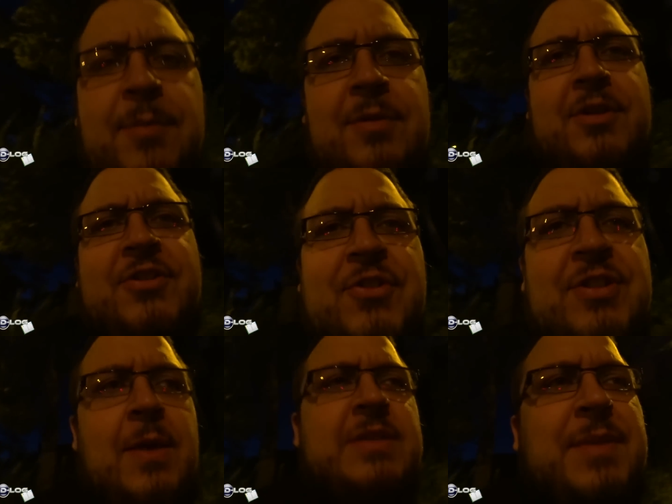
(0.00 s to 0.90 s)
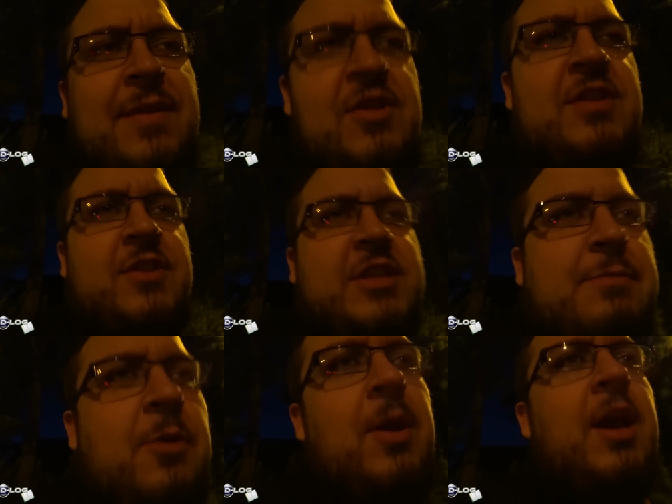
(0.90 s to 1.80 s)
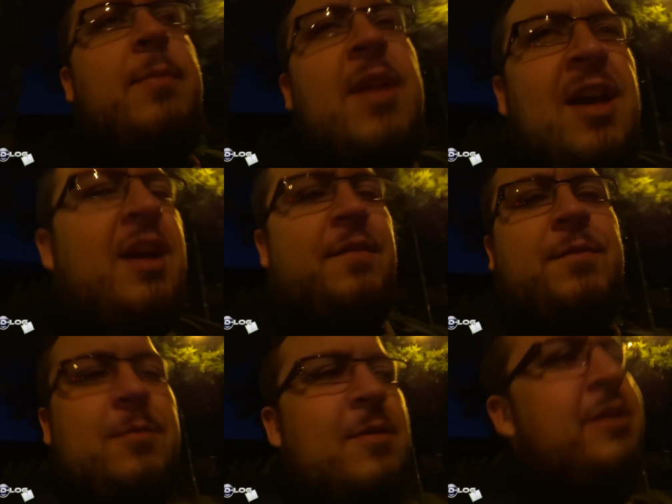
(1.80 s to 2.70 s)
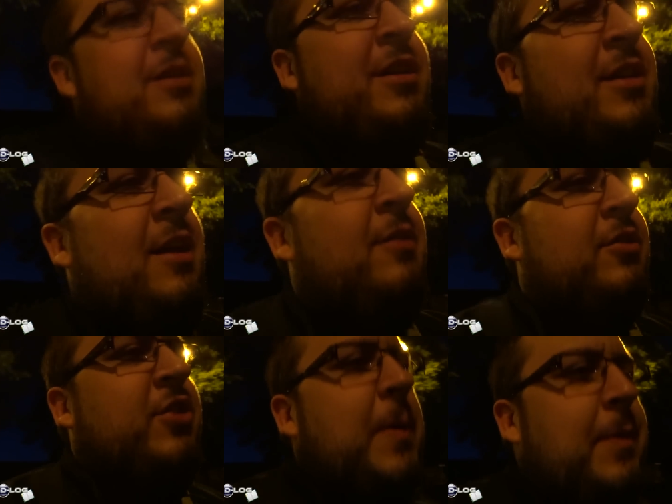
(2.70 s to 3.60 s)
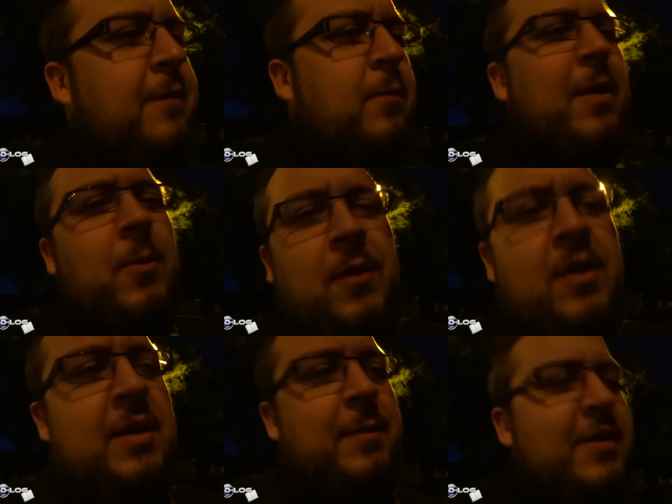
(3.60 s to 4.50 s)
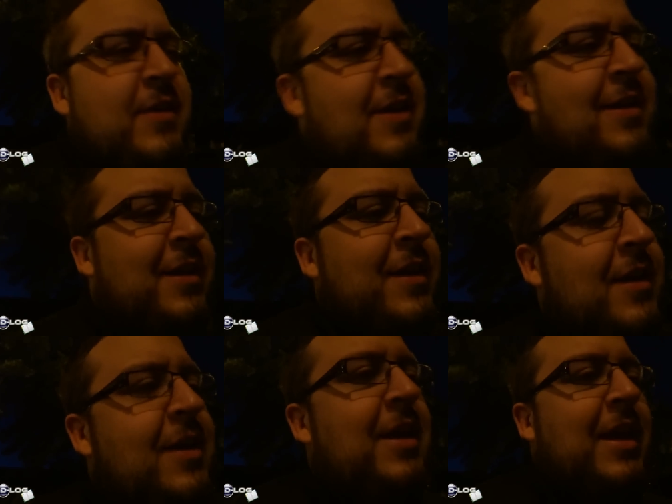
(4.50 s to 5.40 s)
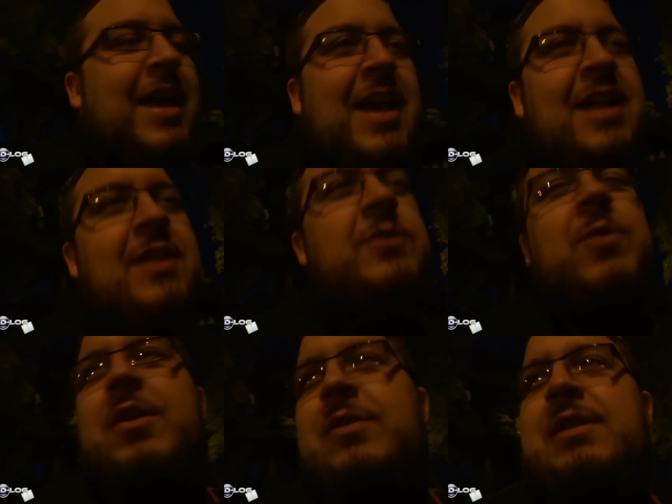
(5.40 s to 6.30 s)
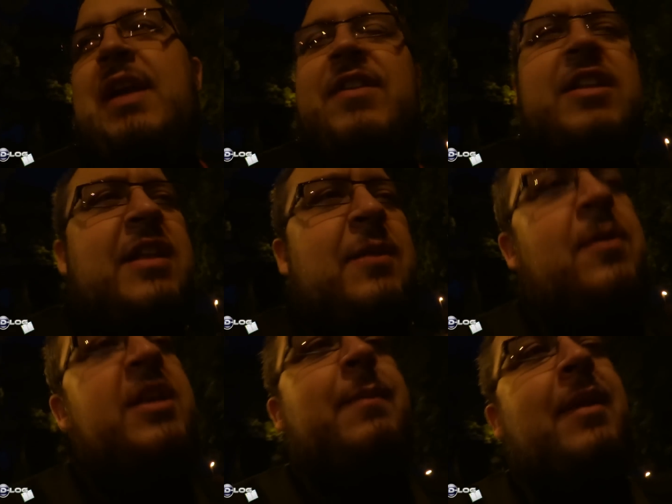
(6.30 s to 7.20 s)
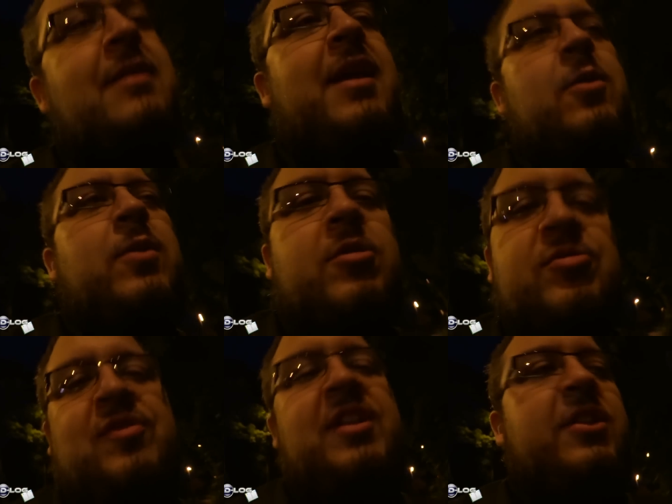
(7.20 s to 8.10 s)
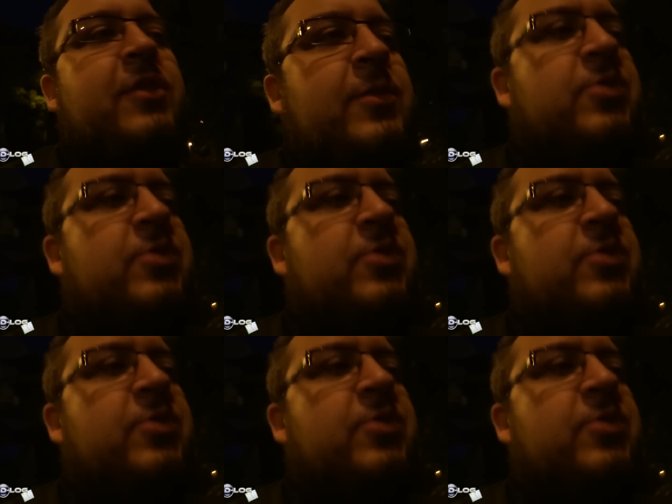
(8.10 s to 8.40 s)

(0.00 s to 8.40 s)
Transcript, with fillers: hope you enjoyed that. It was a bit of an insight to my way home. I thought, why not, you know, I'll show you a bit of where I work a bit and it was quite a good day. I thought it went bad day, work was really good, it was